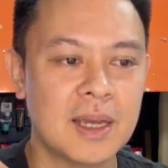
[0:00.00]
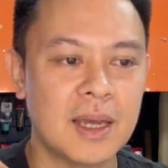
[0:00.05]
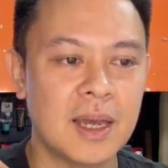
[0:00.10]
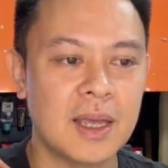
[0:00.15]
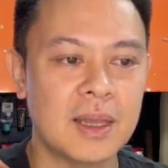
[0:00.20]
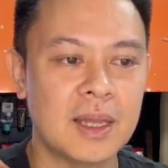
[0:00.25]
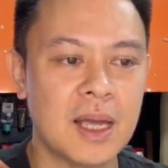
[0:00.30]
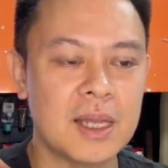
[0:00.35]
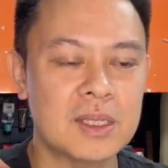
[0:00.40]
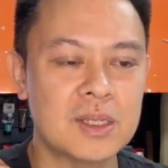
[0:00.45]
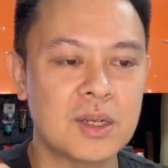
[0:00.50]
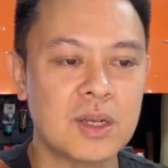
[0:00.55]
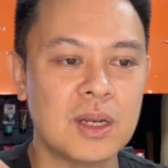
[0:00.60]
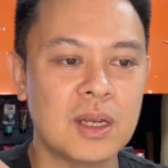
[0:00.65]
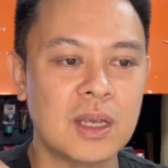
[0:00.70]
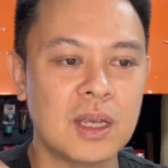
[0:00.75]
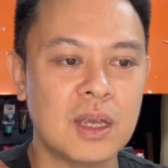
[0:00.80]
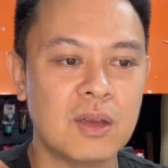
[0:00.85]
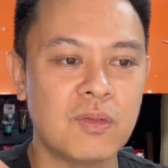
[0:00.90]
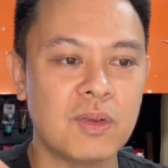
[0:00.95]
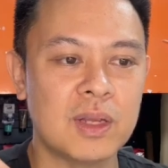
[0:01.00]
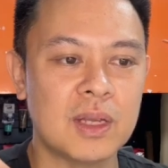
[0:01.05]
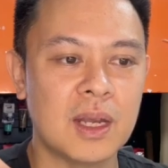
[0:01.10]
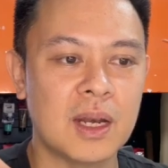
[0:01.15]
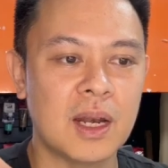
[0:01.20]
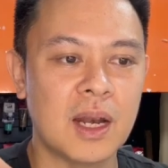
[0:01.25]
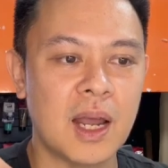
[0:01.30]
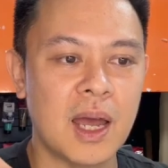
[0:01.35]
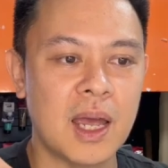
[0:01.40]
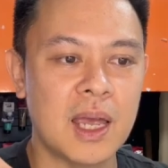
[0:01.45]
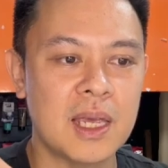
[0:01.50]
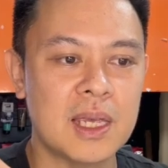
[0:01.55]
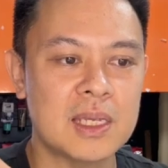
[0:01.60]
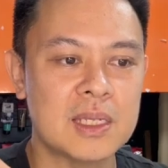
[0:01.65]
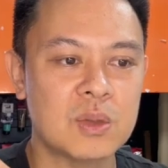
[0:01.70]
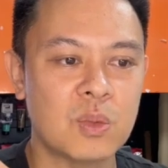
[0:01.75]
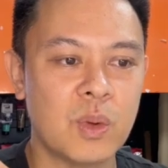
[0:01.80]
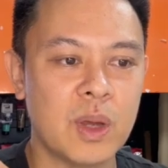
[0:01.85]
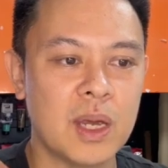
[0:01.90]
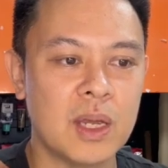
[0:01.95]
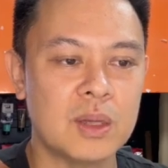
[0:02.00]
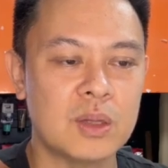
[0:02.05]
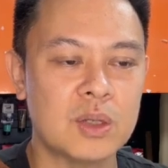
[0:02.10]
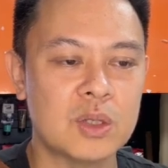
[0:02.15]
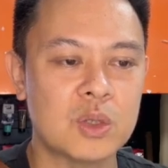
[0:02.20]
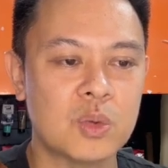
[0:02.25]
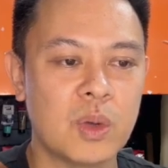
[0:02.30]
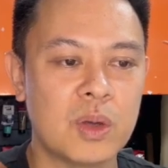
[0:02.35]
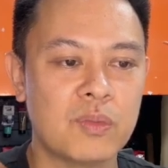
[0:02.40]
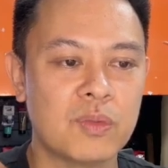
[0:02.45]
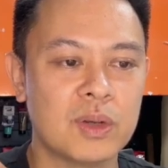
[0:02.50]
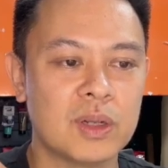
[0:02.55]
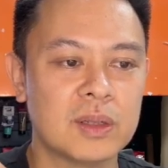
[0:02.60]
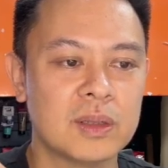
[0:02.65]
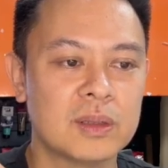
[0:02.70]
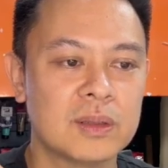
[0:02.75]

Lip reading: and that's going to give it a nice way to swivel.